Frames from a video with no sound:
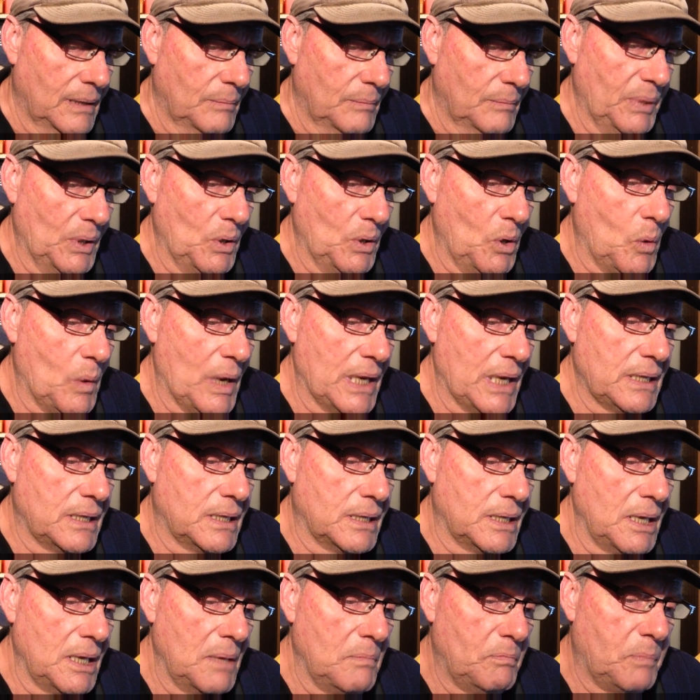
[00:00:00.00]
but always
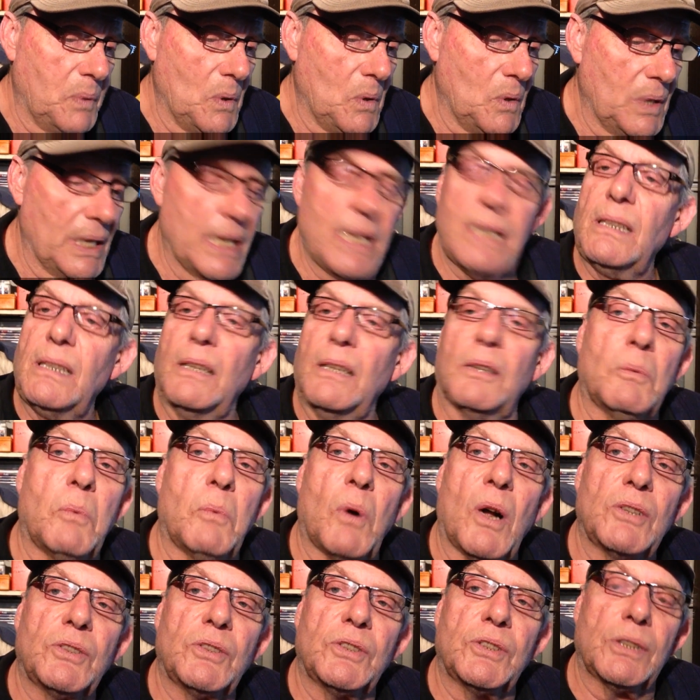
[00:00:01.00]
simple, easy to
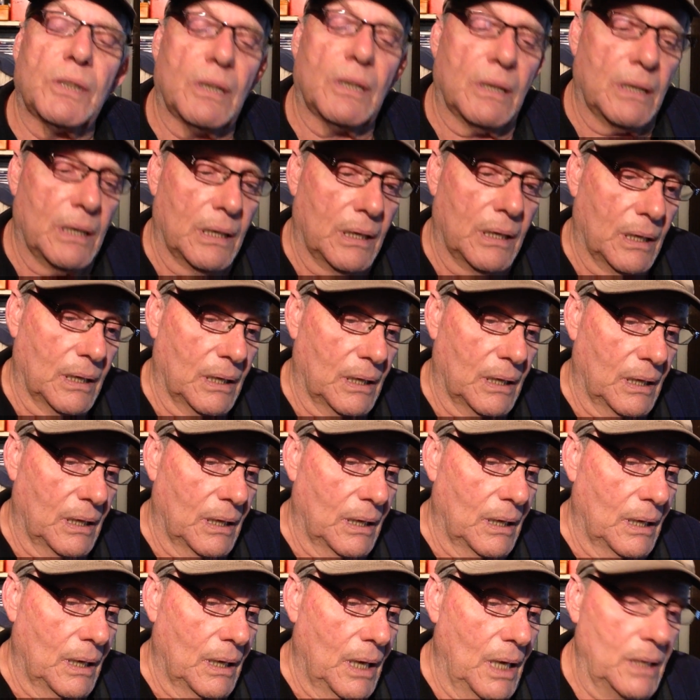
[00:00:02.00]
watch,
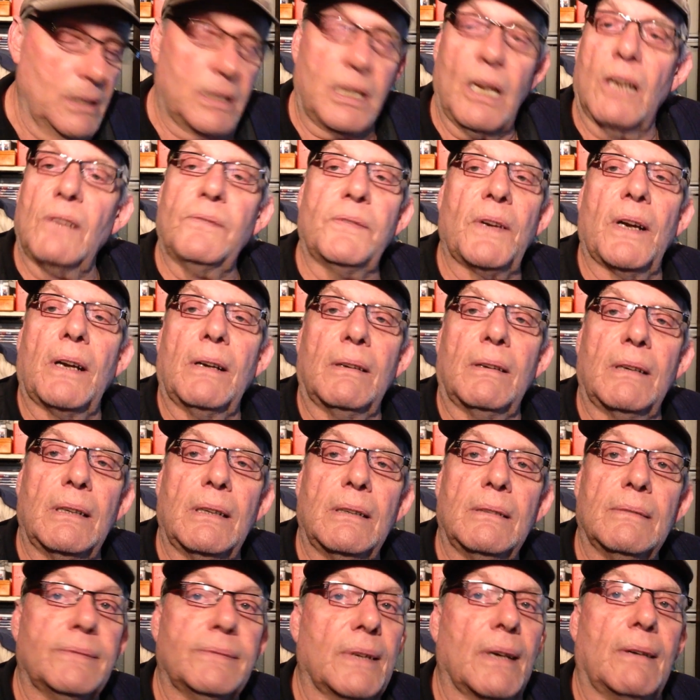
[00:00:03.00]
and so very,
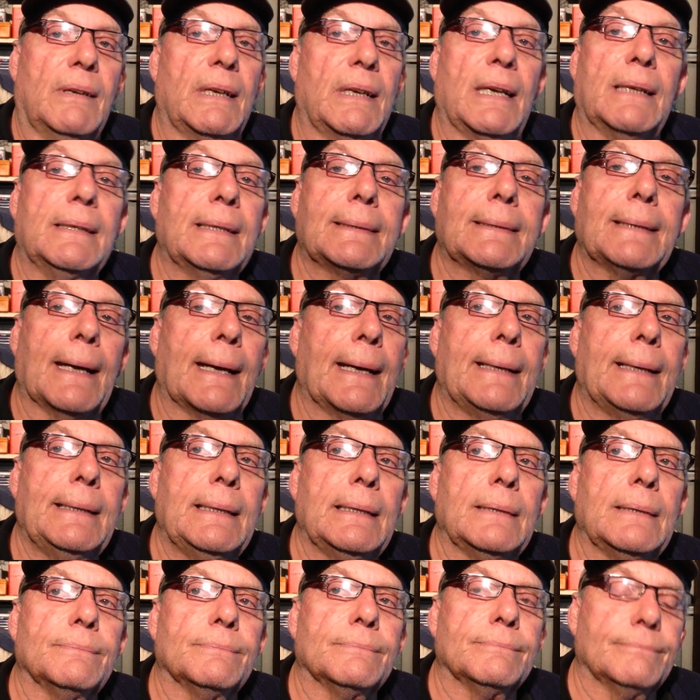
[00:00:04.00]
very
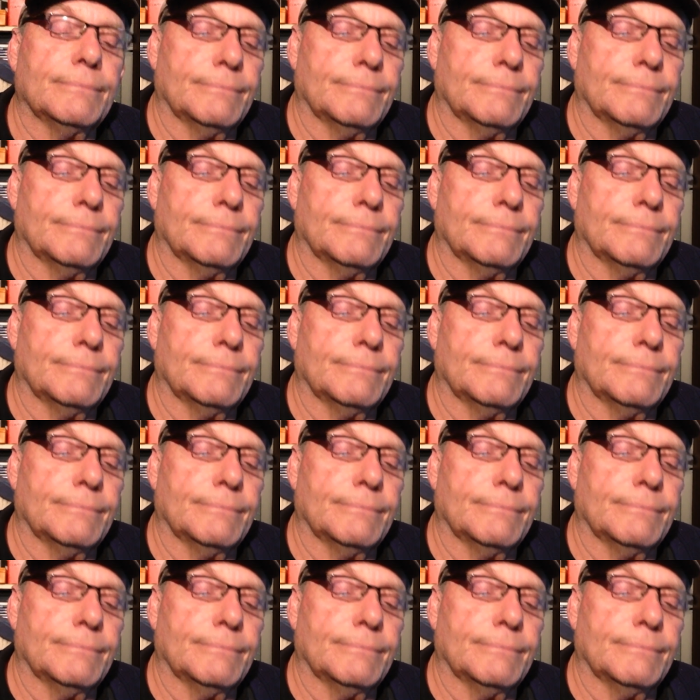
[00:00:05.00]
entertaining.